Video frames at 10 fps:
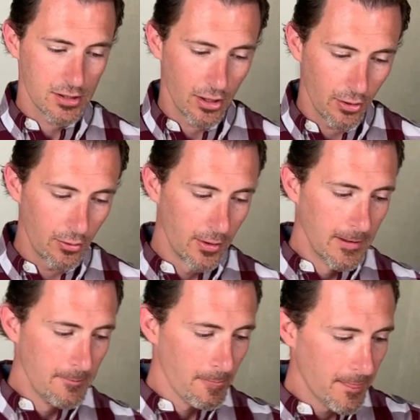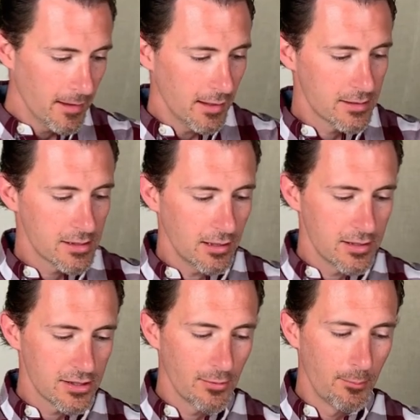so
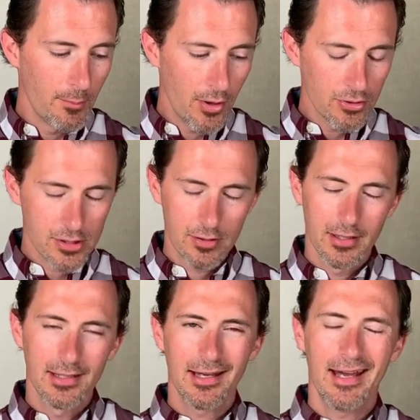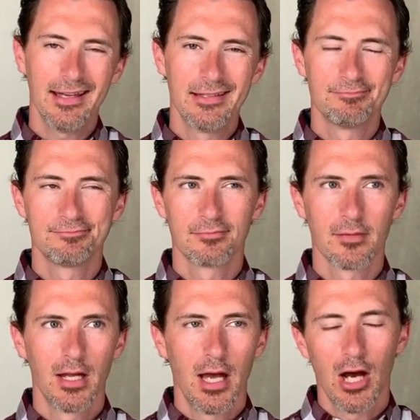it's the mostly a
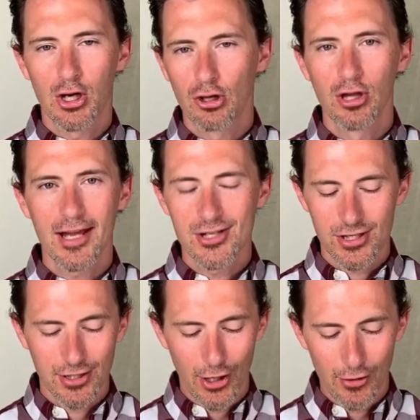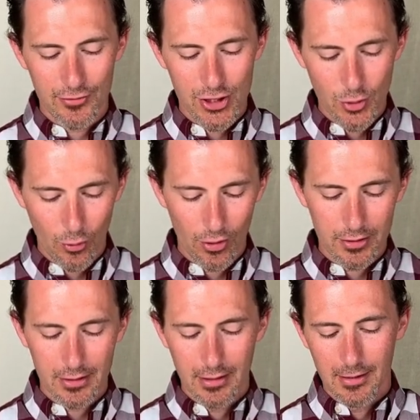collection of
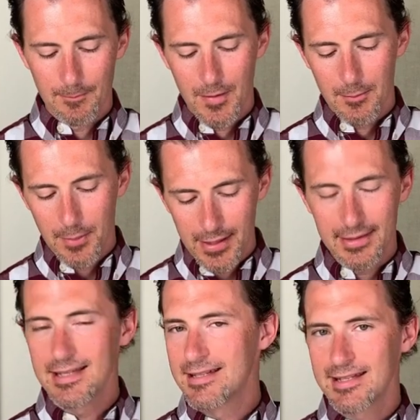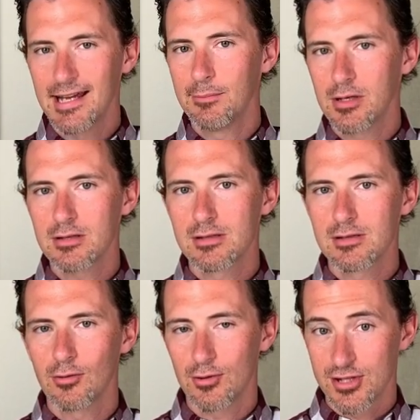short pithy statements
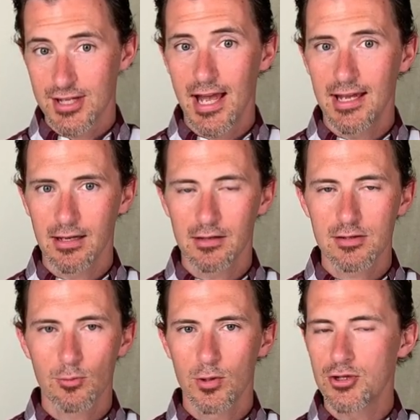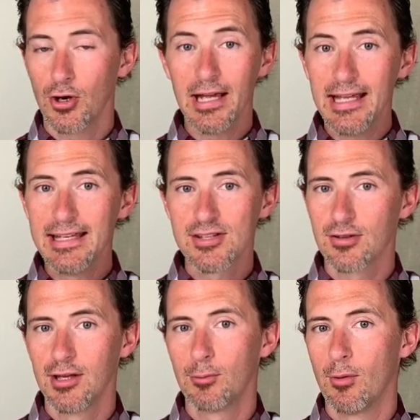or sayings which are
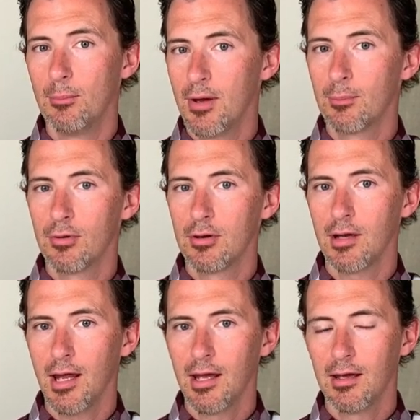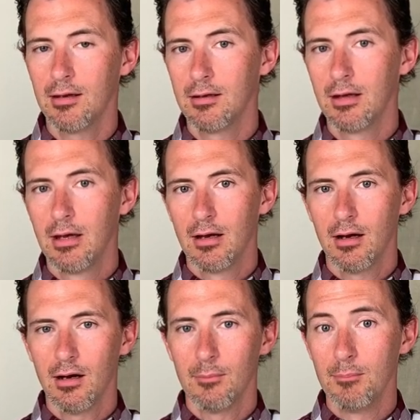easily remembered and
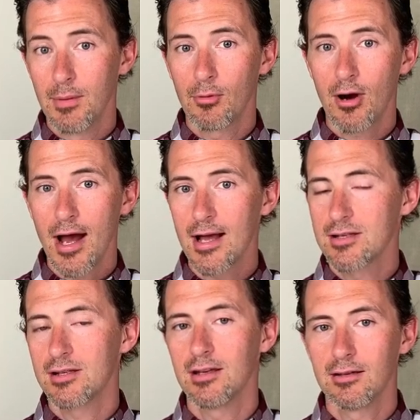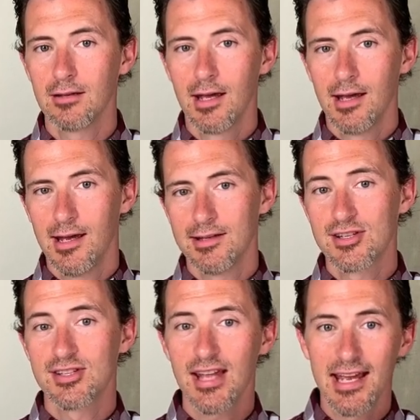memorized and
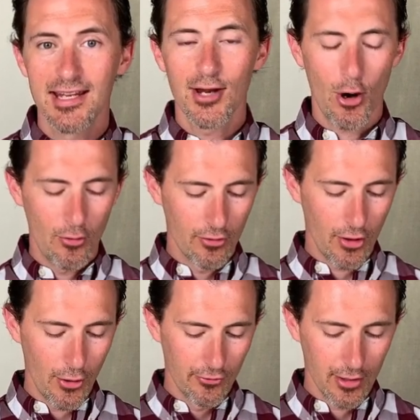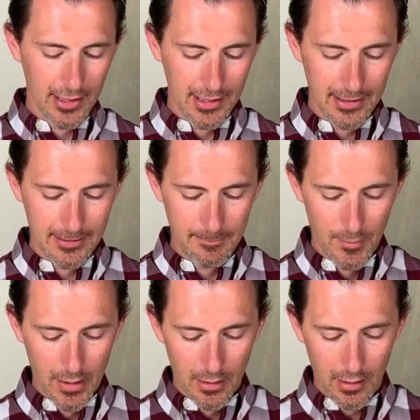stated over and over again.
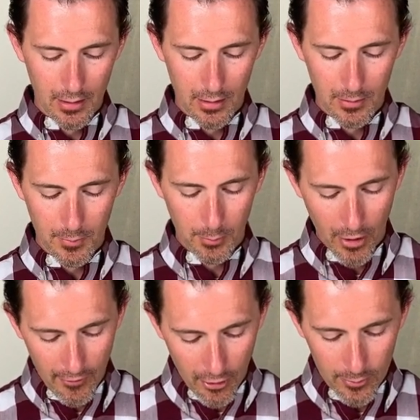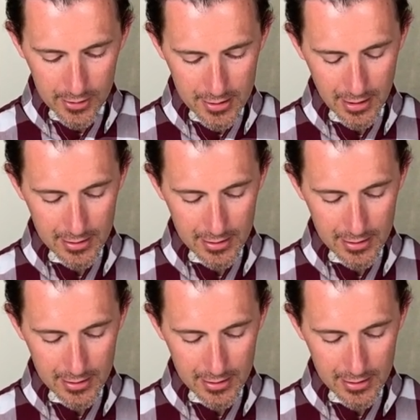A proverb is